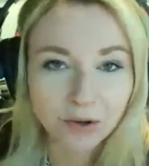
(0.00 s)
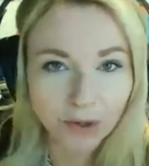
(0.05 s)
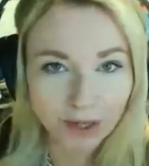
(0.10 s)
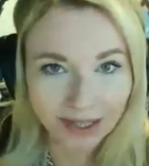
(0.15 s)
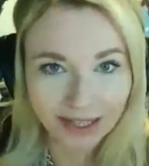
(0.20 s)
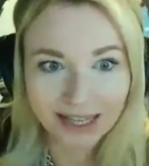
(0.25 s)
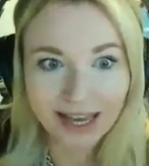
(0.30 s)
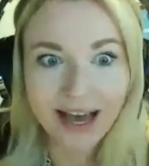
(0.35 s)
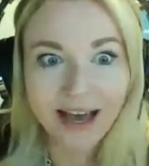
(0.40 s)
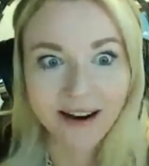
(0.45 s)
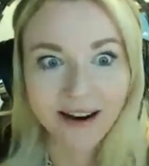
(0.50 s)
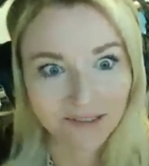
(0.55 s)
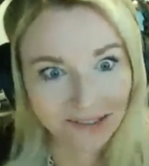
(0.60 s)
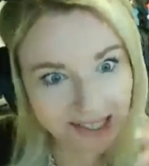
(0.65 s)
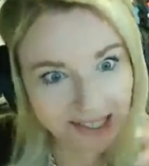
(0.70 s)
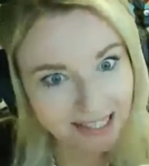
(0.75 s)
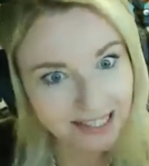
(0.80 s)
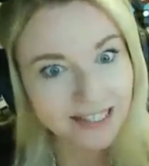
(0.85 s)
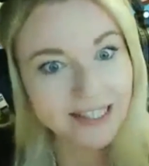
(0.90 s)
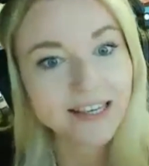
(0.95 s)
you can kind
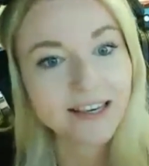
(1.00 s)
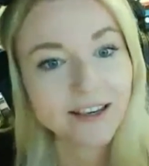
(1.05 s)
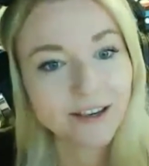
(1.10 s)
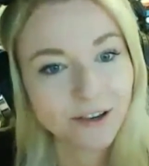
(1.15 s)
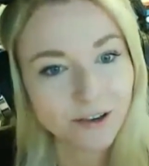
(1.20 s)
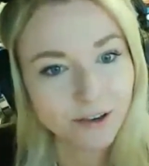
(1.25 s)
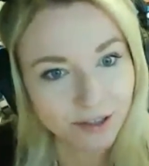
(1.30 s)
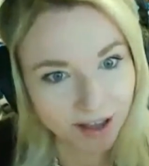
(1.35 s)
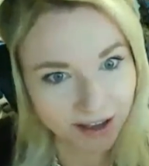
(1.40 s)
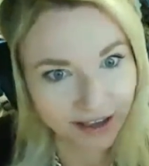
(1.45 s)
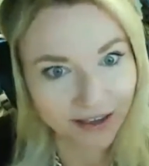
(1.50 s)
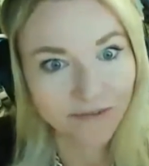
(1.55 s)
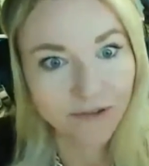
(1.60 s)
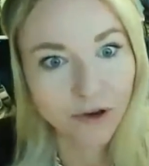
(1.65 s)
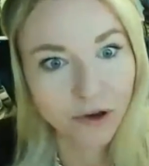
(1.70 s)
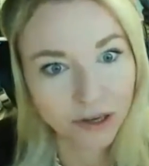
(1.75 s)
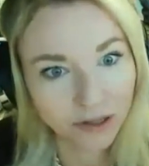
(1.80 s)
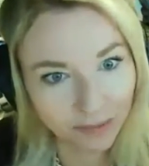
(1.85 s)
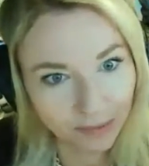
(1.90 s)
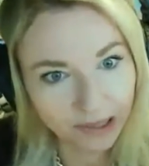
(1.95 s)
of see like
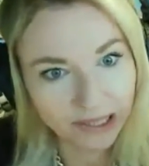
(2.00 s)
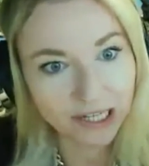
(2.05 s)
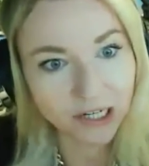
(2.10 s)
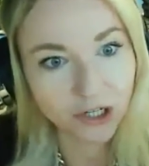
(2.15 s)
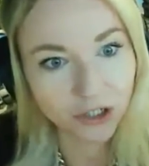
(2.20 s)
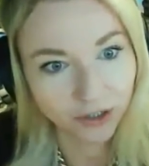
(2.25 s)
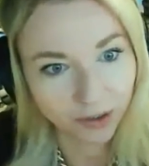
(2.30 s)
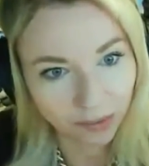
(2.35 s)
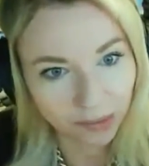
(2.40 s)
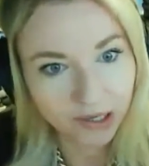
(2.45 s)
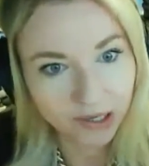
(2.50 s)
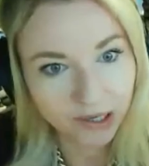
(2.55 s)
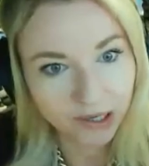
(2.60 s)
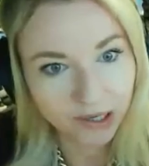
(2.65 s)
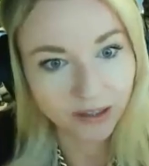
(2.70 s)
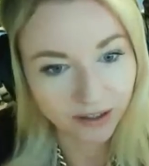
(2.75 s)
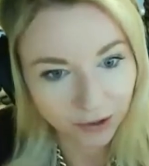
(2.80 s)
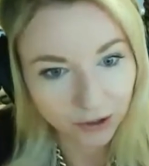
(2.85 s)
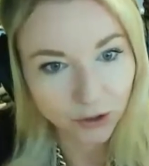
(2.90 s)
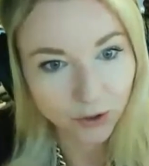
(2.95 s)
if you can potentially be
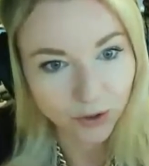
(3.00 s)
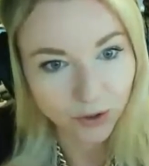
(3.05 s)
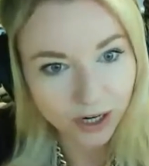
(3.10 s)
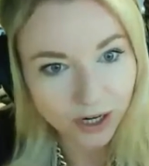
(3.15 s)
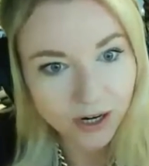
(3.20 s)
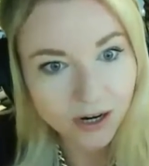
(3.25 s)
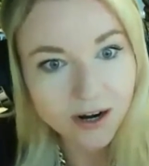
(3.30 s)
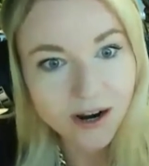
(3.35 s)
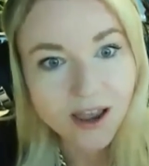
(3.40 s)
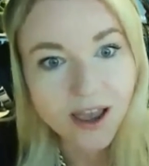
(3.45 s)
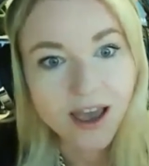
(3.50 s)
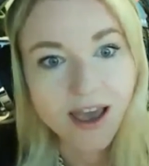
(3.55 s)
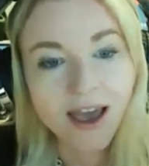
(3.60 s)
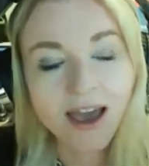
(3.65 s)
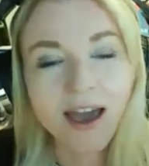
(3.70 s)
a living donor